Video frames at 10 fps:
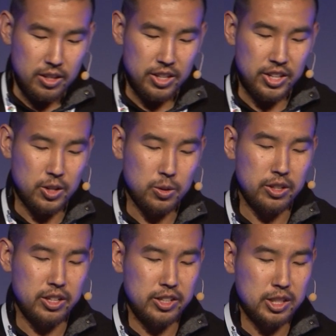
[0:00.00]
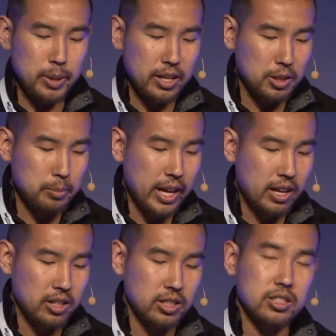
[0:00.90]
you know, their spending
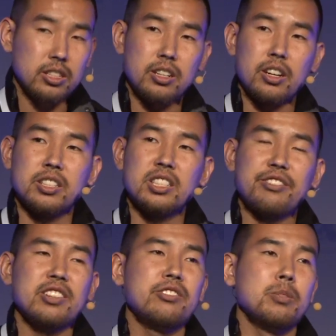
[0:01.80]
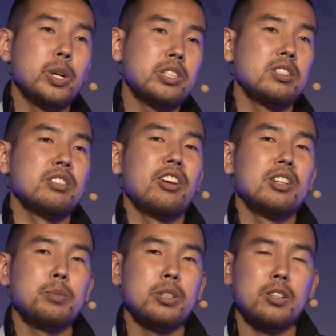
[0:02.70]
patterns are different from Western
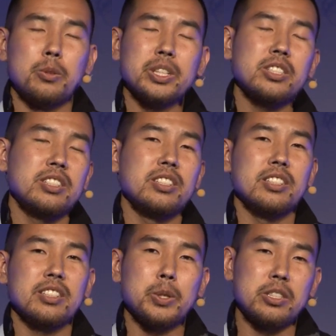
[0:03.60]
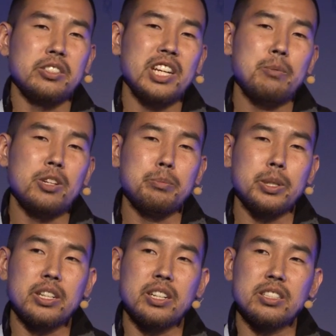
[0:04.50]
developer or Western gamers
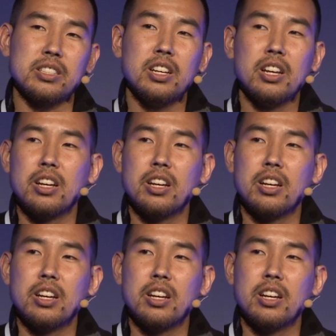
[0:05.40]
because